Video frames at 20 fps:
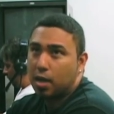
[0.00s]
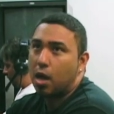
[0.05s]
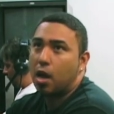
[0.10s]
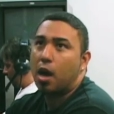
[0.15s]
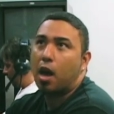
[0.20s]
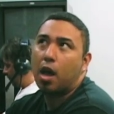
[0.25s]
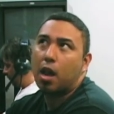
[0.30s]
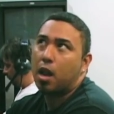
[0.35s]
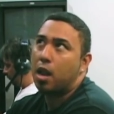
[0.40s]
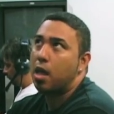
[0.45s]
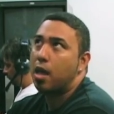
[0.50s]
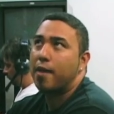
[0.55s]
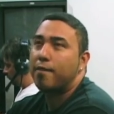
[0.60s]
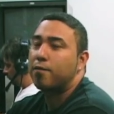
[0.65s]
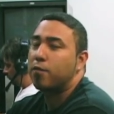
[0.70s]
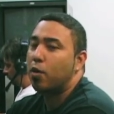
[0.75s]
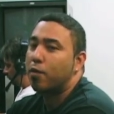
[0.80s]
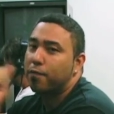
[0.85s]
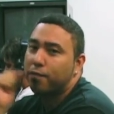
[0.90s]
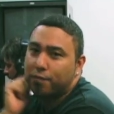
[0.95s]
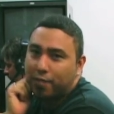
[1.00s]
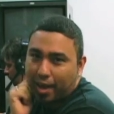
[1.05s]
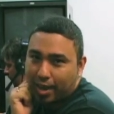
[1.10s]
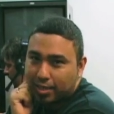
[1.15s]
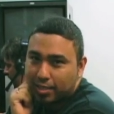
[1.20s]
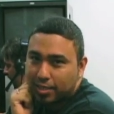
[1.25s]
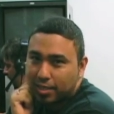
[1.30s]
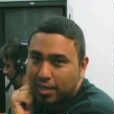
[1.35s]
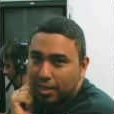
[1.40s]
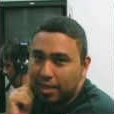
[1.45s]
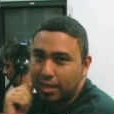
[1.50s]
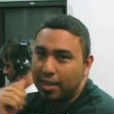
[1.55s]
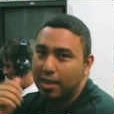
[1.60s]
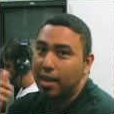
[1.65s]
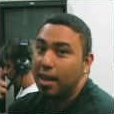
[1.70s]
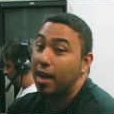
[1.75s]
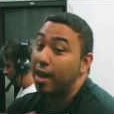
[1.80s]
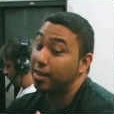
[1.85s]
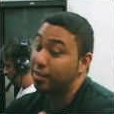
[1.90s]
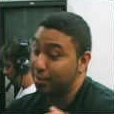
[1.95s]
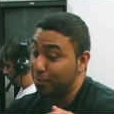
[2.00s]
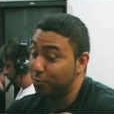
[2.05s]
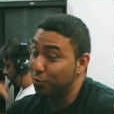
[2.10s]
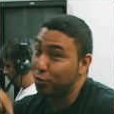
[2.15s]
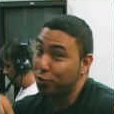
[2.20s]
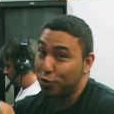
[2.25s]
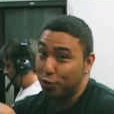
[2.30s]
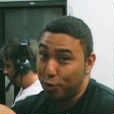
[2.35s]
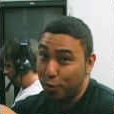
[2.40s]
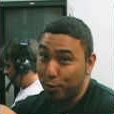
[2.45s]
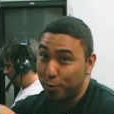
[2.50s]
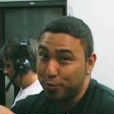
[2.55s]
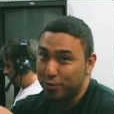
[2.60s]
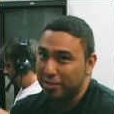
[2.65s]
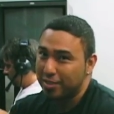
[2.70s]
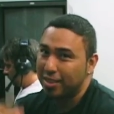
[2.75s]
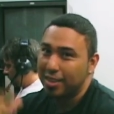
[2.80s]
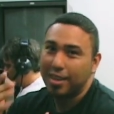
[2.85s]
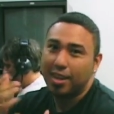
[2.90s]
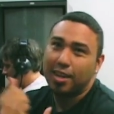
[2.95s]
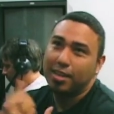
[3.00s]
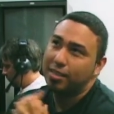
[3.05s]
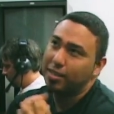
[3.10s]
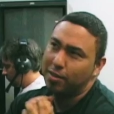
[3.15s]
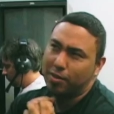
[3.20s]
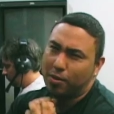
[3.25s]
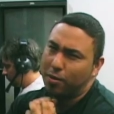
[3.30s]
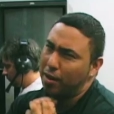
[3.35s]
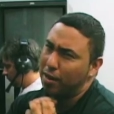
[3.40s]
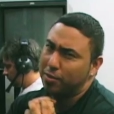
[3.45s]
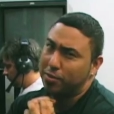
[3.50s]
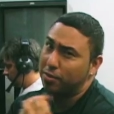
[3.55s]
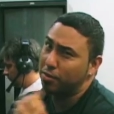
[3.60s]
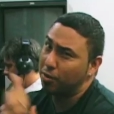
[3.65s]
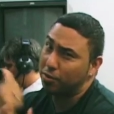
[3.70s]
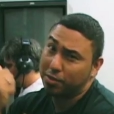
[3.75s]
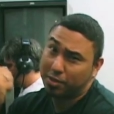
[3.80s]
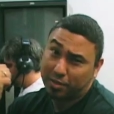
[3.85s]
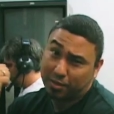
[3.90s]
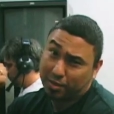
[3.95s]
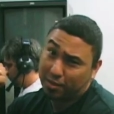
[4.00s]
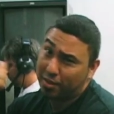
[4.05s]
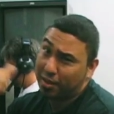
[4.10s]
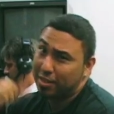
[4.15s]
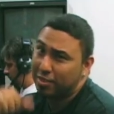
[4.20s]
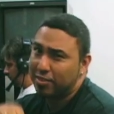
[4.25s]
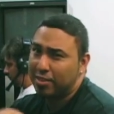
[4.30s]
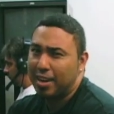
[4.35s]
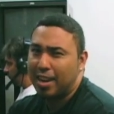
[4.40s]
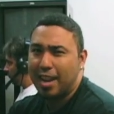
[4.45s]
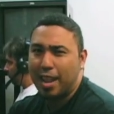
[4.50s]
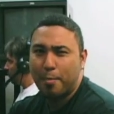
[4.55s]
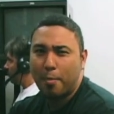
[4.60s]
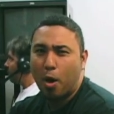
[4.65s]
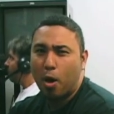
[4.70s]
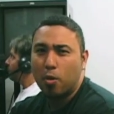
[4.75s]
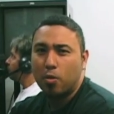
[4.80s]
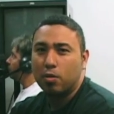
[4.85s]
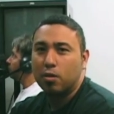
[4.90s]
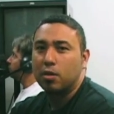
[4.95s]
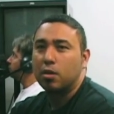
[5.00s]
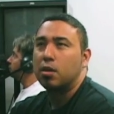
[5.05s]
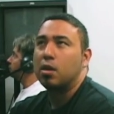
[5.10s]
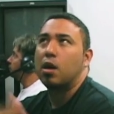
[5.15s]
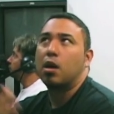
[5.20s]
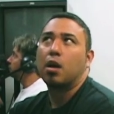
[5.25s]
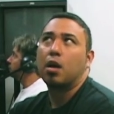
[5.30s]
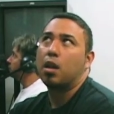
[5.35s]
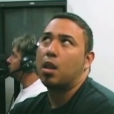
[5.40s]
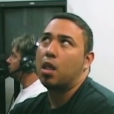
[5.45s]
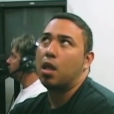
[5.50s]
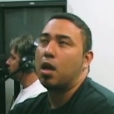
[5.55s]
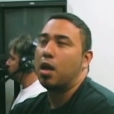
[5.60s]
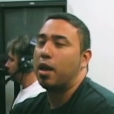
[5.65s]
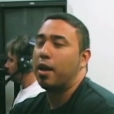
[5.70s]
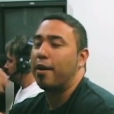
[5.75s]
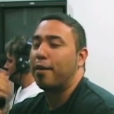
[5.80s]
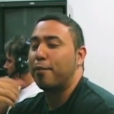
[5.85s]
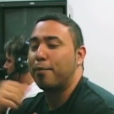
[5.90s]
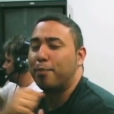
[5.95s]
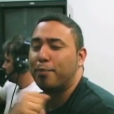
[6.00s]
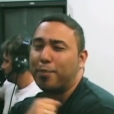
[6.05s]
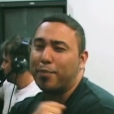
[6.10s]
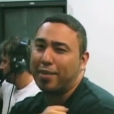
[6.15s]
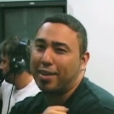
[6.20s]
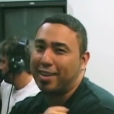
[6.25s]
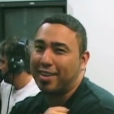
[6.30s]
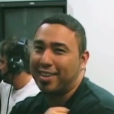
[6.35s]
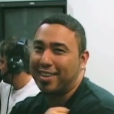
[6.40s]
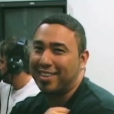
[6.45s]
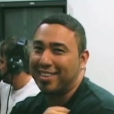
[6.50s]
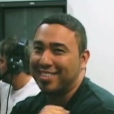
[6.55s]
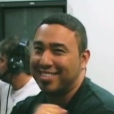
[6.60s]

I live for fashion. And some shoes, and I took all the girls out for drinks in a limo. I love me.